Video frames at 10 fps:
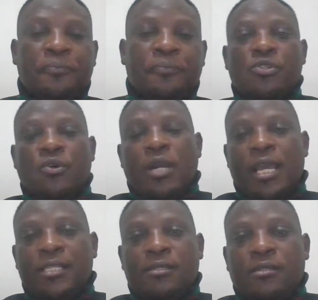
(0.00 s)
So
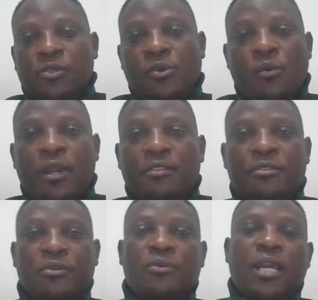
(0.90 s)
as you work
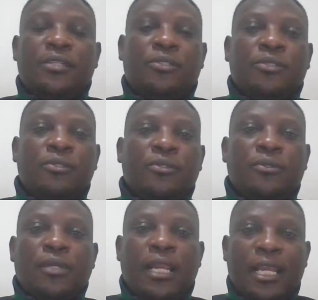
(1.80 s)
through, as
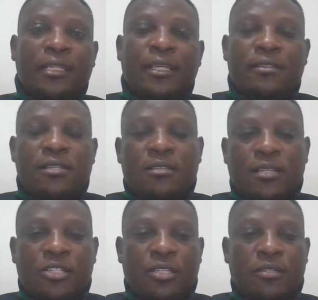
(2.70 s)
you learn in this
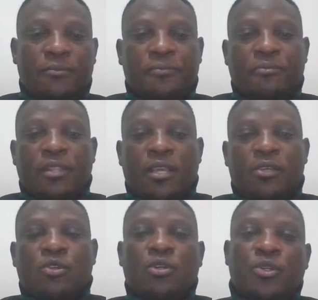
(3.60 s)
session,
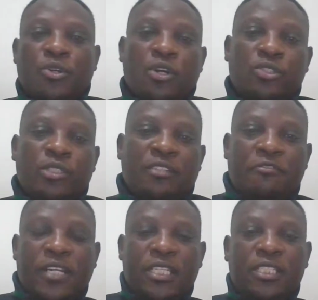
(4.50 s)
you got to
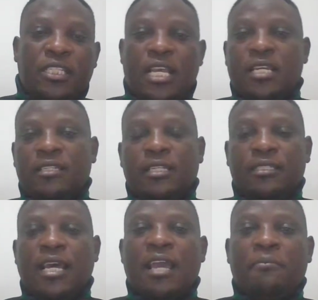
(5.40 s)
differentiate the
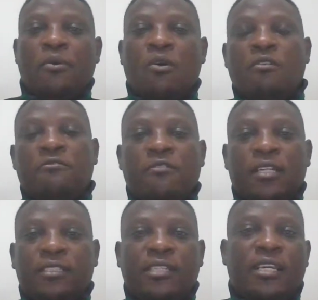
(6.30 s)
type of
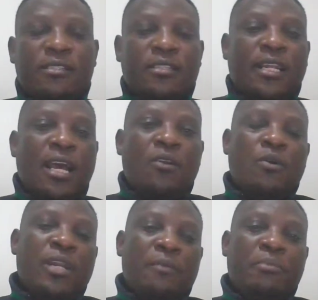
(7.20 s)
tests that are
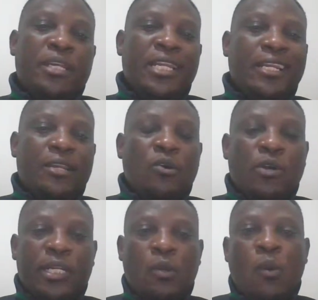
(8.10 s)
going to be needed or
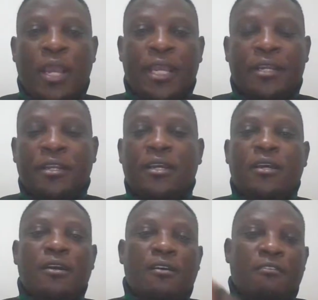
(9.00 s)
required
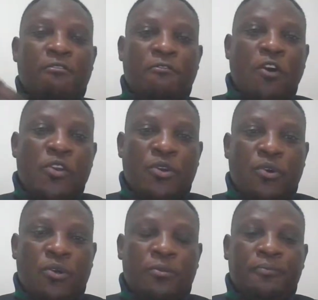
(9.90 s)
for
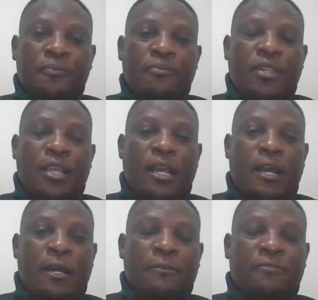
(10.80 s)
your,
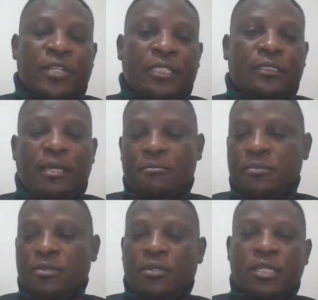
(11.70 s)
for
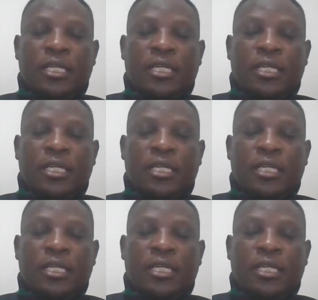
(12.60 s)
example,